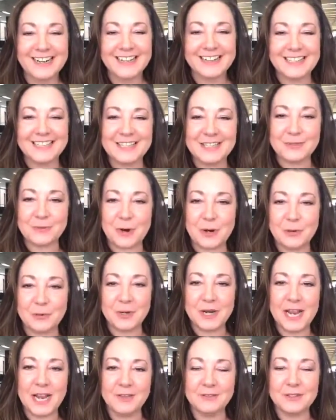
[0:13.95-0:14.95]
This is Rhonda
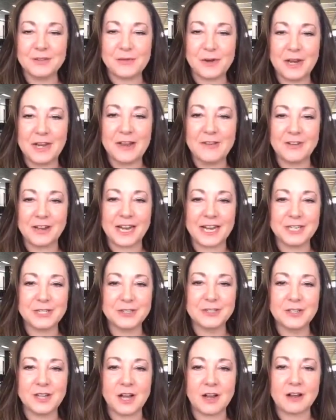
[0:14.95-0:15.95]
Renee of
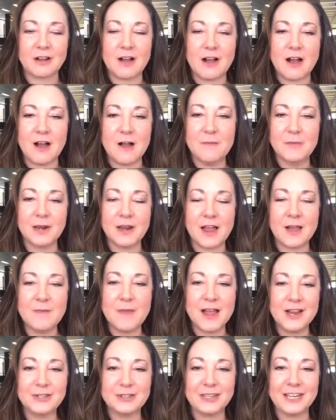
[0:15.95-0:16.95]
DivineNavigation.com, and I'm
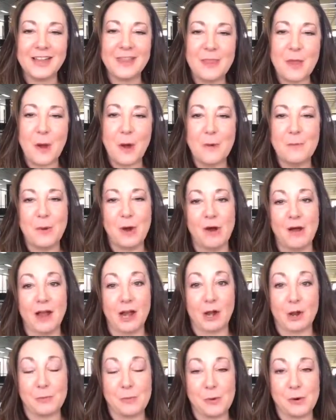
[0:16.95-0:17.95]
actually in the Omaha
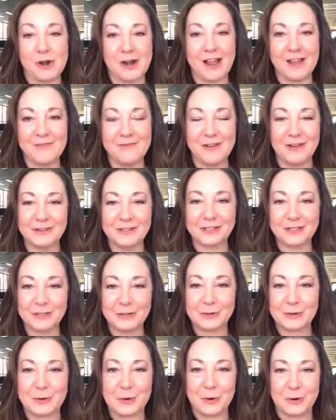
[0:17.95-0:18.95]
airport. I found a
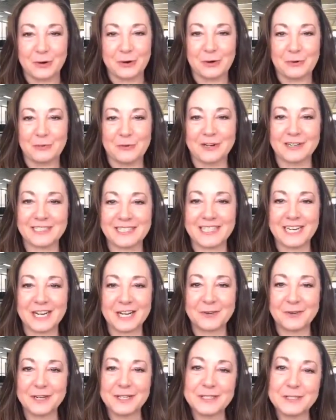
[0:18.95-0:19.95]
little corner where it's
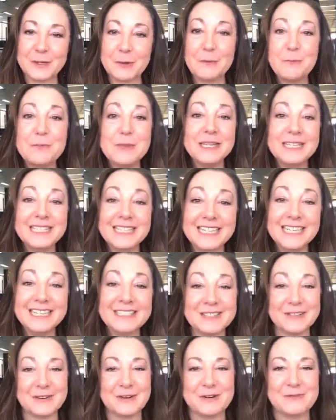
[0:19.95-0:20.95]
not quite so busy,
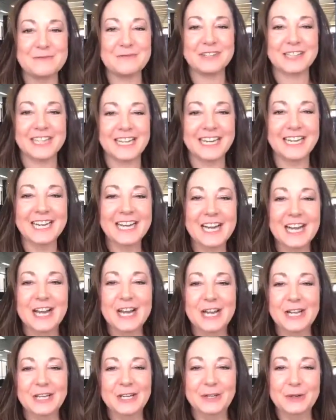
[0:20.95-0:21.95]
so hopefully
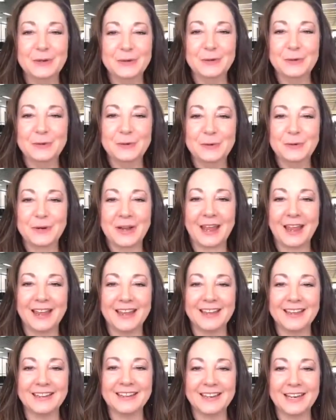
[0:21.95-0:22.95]
you
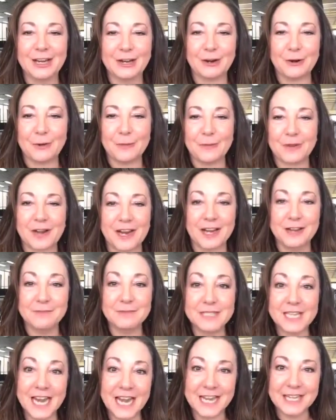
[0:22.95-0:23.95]
can hear what I
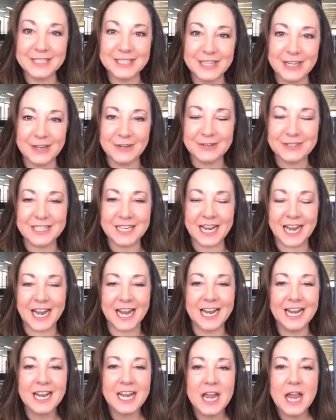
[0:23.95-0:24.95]
am saying to you
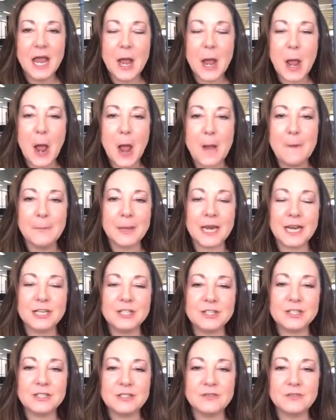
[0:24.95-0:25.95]
today. But I
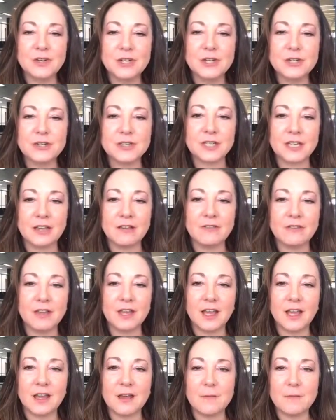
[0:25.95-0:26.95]
just finished
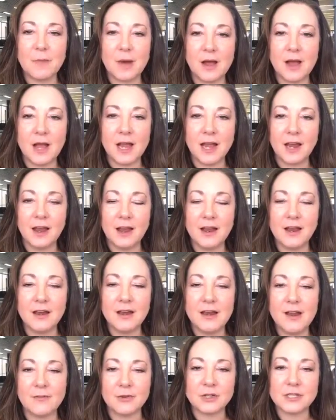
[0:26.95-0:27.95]
giving my
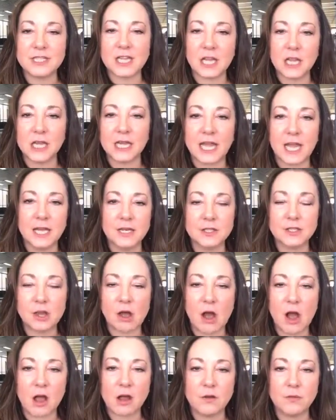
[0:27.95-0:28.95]
Never Sell Again
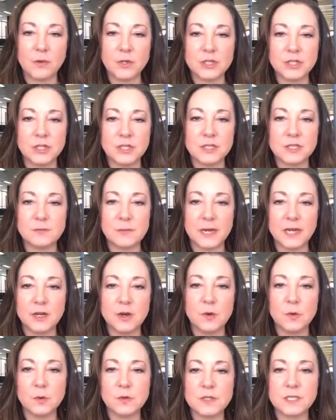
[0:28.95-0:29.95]
talk, which is my
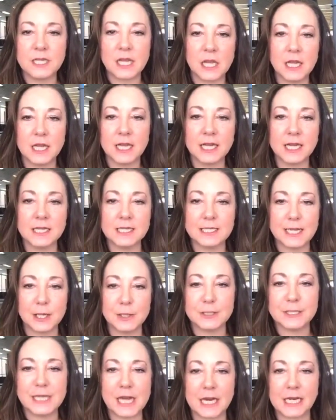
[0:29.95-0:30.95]
no selling
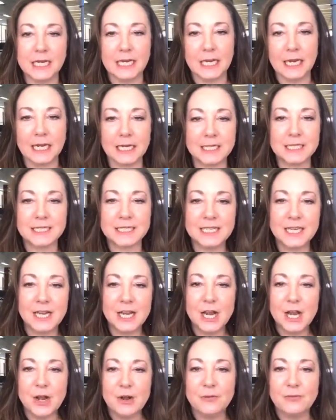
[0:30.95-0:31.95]
sales techniques
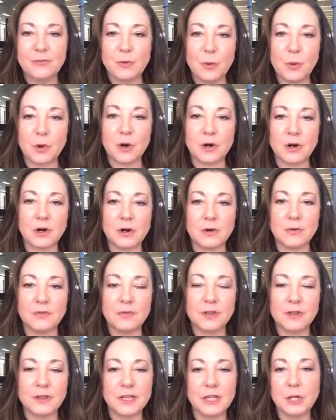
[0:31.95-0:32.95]
for
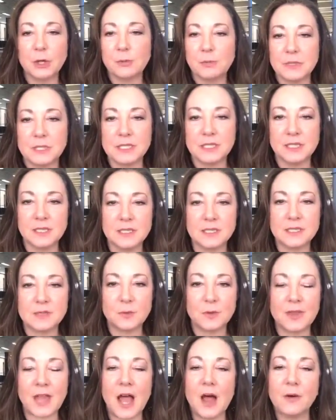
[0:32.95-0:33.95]
filling your business
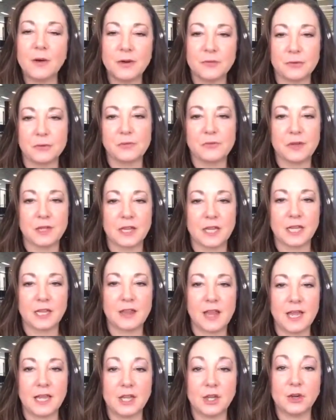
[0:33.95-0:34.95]
without ever feeling
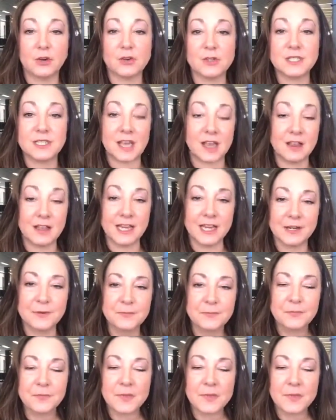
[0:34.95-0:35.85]
like you're selling.